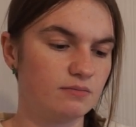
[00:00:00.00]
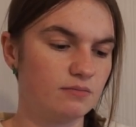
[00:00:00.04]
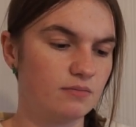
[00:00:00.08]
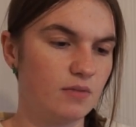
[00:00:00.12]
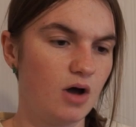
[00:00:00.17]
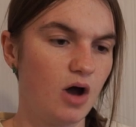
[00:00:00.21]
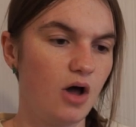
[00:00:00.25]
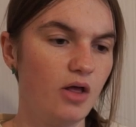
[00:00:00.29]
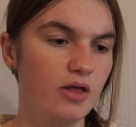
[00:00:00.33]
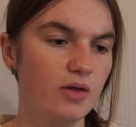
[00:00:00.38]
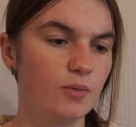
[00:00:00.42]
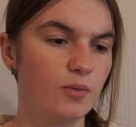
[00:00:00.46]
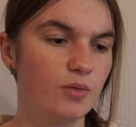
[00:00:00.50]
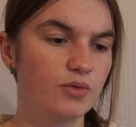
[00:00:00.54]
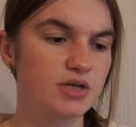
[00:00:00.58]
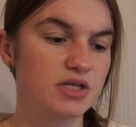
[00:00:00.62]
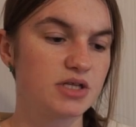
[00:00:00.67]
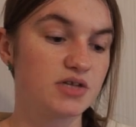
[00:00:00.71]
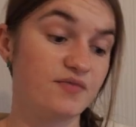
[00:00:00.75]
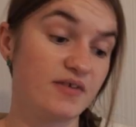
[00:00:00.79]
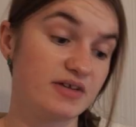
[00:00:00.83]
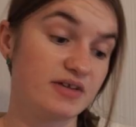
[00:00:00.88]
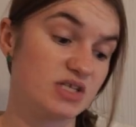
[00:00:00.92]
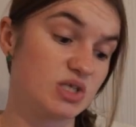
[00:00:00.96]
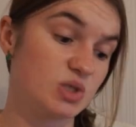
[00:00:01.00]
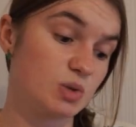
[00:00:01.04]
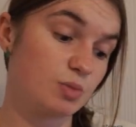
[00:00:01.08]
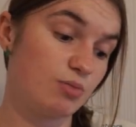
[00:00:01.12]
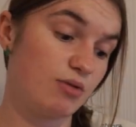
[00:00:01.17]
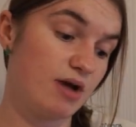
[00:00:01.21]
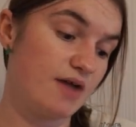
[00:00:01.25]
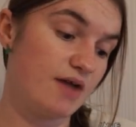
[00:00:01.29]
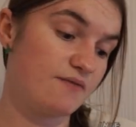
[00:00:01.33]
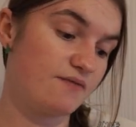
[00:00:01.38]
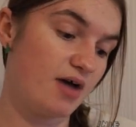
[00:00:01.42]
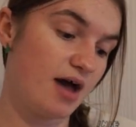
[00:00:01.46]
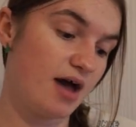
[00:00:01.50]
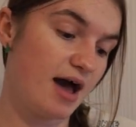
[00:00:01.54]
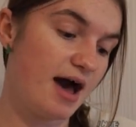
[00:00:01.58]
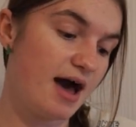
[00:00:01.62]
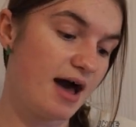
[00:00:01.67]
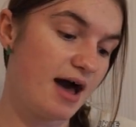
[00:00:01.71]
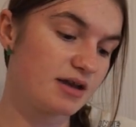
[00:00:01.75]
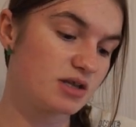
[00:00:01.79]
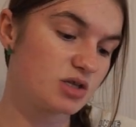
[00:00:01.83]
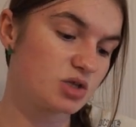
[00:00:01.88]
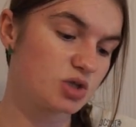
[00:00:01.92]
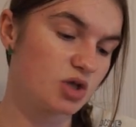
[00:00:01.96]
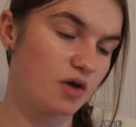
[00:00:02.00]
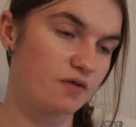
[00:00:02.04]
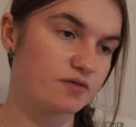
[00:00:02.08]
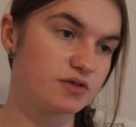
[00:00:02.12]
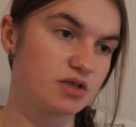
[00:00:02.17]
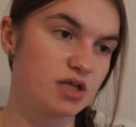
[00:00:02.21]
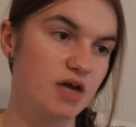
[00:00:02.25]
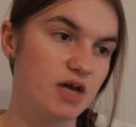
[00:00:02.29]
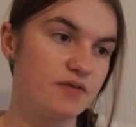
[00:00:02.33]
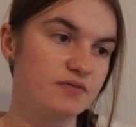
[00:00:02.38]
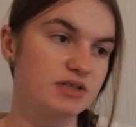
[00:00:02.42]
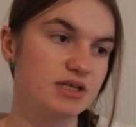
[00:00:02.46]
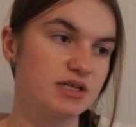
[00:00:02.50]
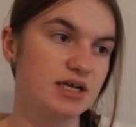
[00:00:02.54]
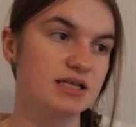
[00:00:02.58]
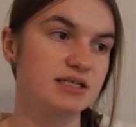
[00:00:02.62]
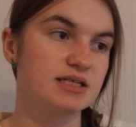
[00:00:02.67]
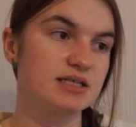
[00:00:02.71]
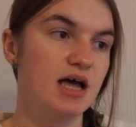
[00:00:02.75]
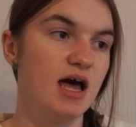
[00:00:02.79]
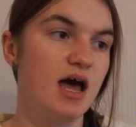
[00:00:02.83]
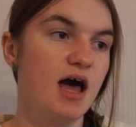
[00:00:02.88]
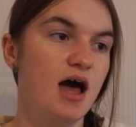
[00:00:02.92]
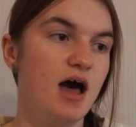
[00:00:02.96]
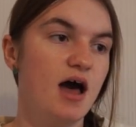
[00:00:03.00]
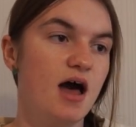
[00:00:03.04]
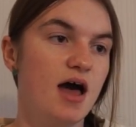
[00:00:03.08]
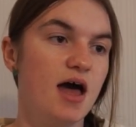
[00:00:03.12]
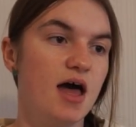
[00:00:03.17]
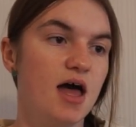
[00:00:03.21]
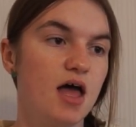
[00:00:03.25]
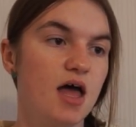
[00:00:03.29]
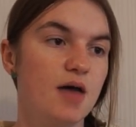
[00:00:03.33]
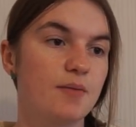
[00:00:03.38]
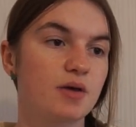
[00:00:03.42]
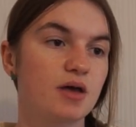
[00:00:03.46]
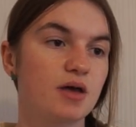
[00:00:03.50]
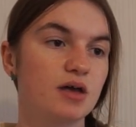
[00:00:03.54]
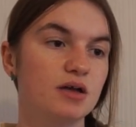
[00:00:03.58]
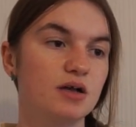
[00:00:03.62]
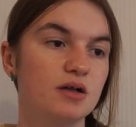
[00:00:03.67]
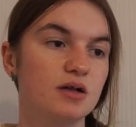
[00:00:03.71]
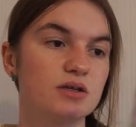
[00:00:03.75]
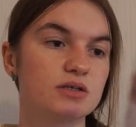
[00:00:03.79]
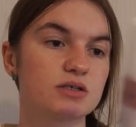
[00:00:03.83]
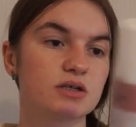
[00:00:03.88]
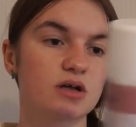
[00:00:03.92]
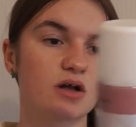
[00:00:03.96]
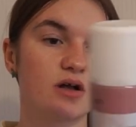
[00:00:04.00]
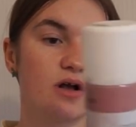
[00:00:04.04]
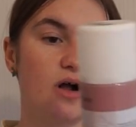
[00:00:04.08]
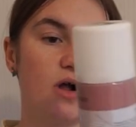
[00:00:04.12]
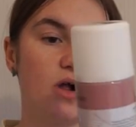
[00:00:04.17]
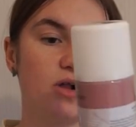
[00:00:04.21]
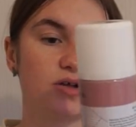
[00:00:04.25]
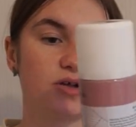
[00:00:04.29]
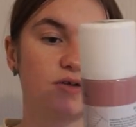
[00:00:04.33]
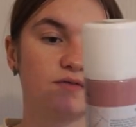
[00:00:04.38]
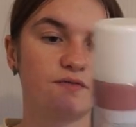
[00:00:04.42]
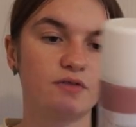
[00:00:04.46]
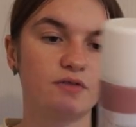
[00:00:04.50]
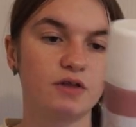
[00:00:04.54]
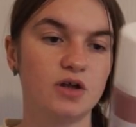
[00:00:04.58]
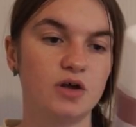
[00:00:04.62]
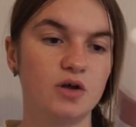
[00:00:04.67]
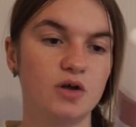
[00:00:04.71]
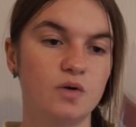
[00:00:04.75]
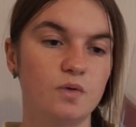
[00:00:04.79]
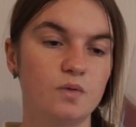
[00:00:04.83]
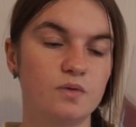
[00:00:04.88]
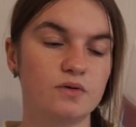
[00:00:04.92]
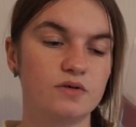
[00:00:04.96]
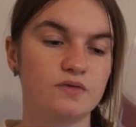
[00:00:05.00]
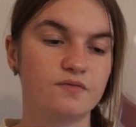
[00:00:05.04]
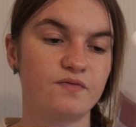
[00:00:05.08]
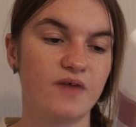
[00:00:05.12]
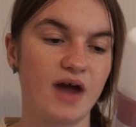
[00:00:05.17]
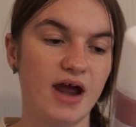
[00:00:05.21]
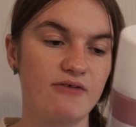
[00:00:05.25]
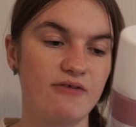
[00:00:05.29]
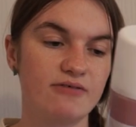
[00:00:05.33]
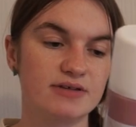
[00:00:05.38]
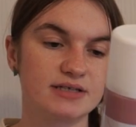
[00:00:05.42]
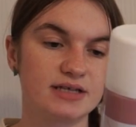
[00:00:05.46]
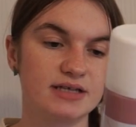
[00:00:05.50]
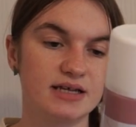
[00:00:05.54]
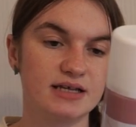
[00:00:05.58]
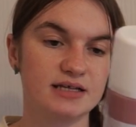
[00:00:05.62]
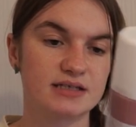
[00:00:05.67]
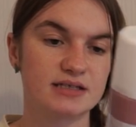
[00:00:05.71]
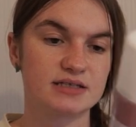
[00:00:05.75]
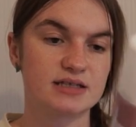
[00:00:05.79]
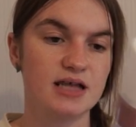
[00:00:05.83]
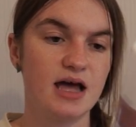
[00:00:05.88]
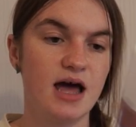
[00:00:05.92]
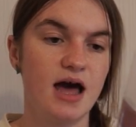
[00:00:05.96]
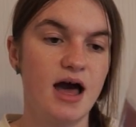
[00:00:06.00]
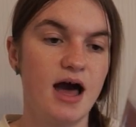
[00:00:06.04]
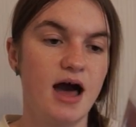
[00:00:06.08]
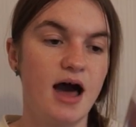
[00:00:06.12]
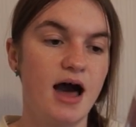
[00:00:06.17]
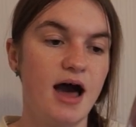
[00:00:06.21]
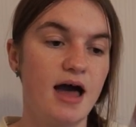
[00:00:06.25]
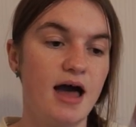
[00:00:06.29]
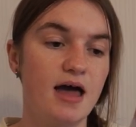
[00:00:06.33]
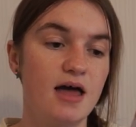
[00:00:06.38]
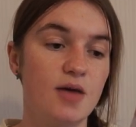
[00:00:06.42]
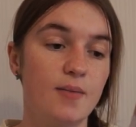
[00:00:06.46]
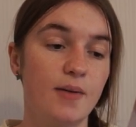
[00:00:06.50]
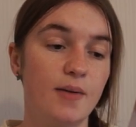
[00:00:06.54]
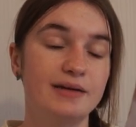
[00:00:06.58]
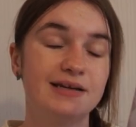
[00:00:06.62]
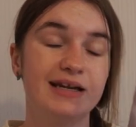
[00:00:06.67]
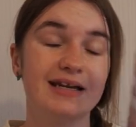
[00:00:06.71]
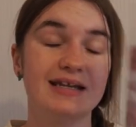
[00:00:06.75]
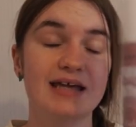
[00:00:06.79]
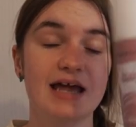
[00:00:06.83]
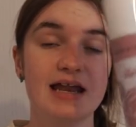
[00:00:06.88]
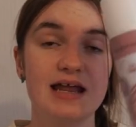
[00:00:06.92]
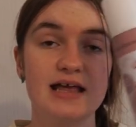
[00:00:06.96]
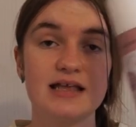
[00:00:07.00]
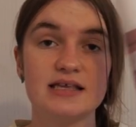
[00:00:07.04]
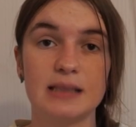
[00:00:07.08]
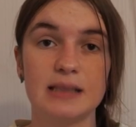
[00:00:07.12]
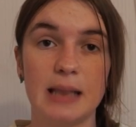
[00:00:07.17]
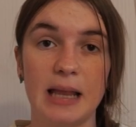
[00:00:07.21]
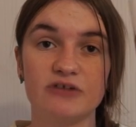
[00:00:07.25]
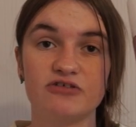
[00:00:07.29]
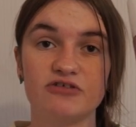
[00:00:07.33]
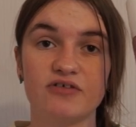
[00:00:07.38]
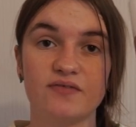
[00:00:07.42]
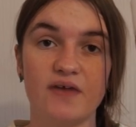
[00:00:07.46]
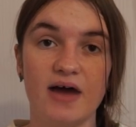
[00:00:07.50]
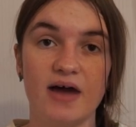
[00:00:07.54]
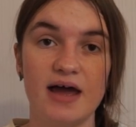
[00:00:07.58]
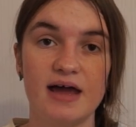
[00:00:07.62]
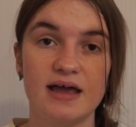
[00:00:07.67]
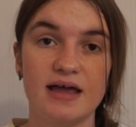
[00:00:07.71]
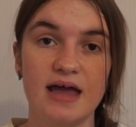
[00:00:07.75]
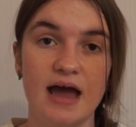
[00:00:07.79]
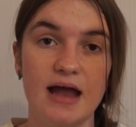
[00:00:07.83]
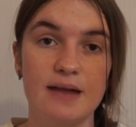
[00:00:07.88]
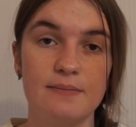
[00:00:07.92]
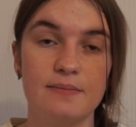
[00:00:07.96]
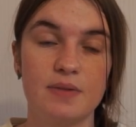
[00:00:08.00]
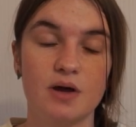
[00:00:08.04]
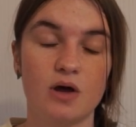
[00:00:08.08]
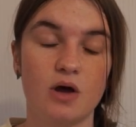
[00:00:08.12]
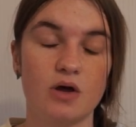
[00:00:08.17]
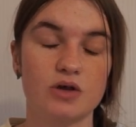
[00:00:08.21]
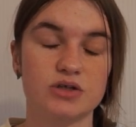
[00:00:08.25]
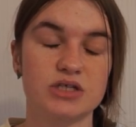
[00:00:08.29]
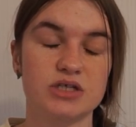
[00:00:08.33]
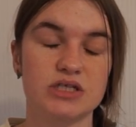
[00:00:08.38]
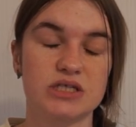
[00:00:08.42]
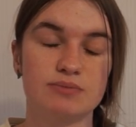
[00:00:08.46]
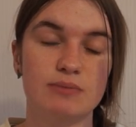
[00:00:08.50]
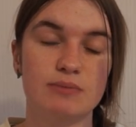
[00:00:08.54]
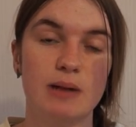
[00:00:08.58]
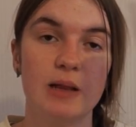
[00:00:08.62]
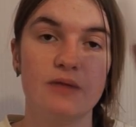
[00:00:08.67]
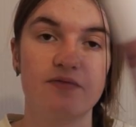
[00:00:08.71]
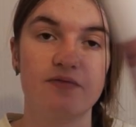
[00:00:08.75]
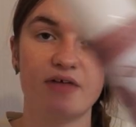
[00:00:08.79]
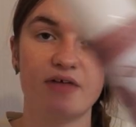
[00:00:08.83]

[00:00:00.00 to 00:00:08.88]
All-in-one disinfectant spray for hard and soft surfaces. Curls, cold and flu, viruses. I did get it in Electrify again because the smell of